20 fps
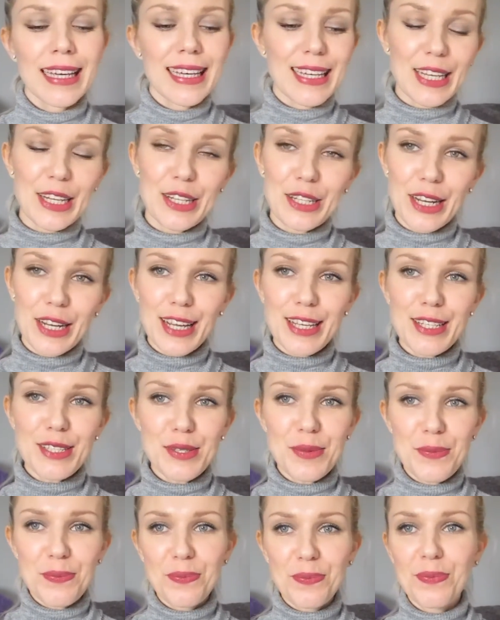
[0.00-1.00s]
Here it
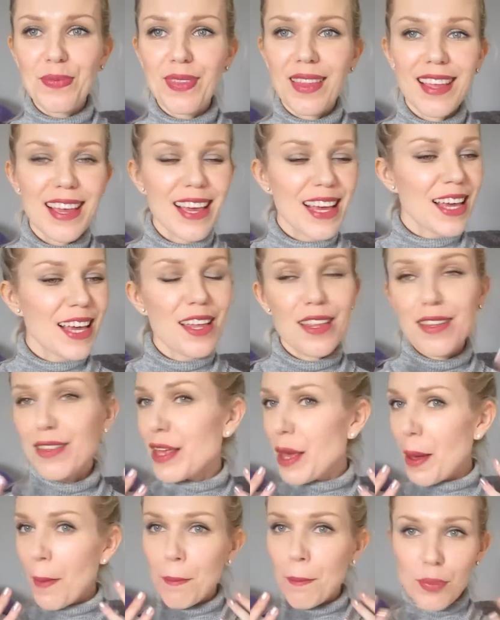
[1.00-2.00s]
is,
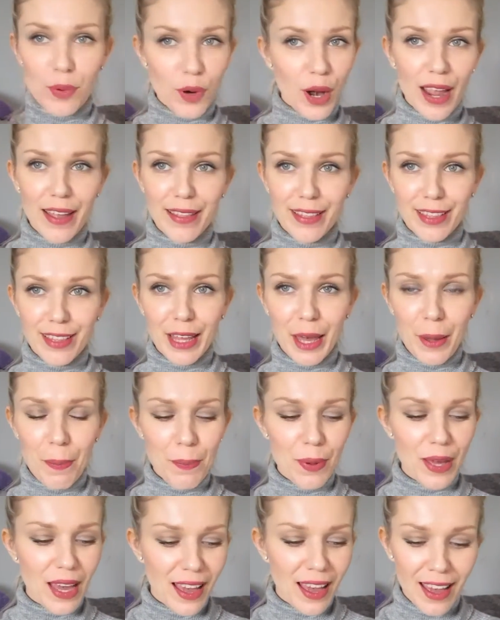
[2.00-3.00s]
the bright
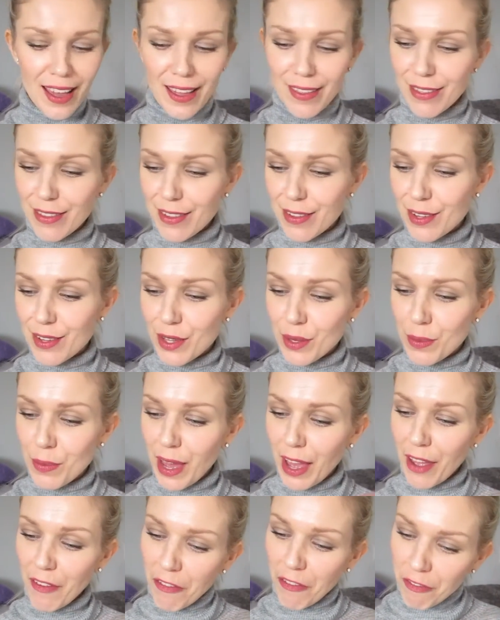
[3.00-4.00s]
lip, and this is
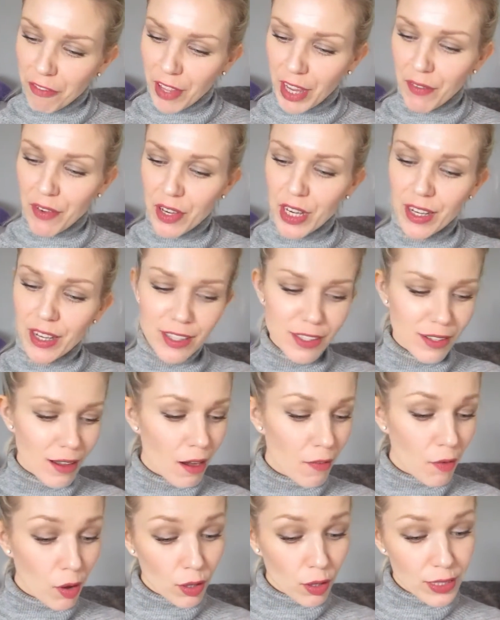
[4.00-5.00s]
my favorite
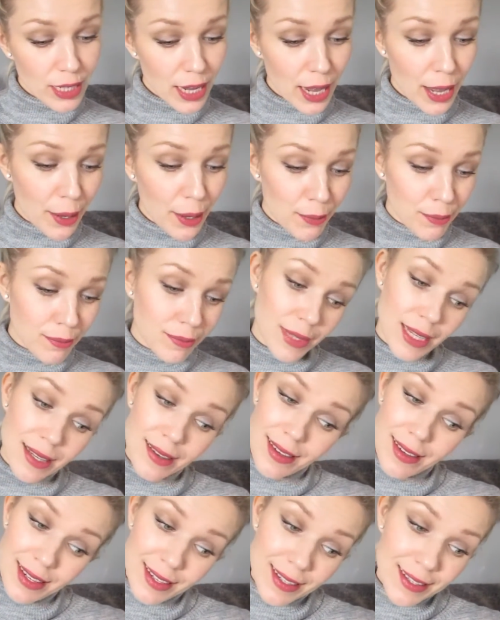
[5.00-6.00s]
of all time
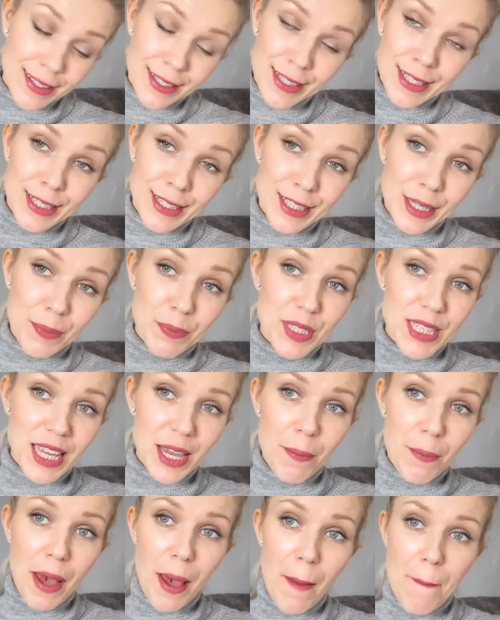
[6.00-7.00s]

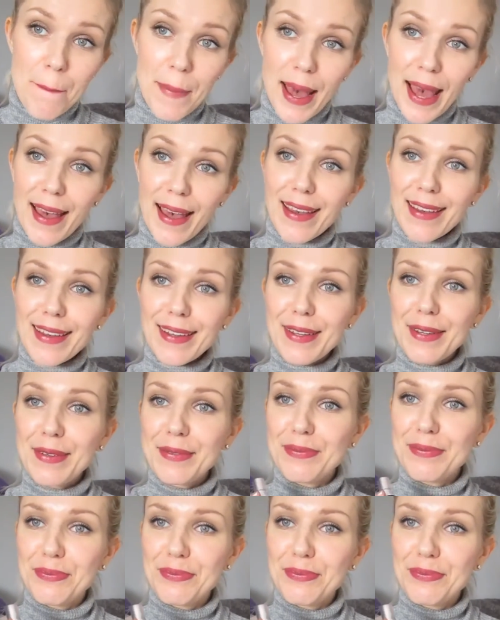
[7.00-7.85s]
lipstick by MAC.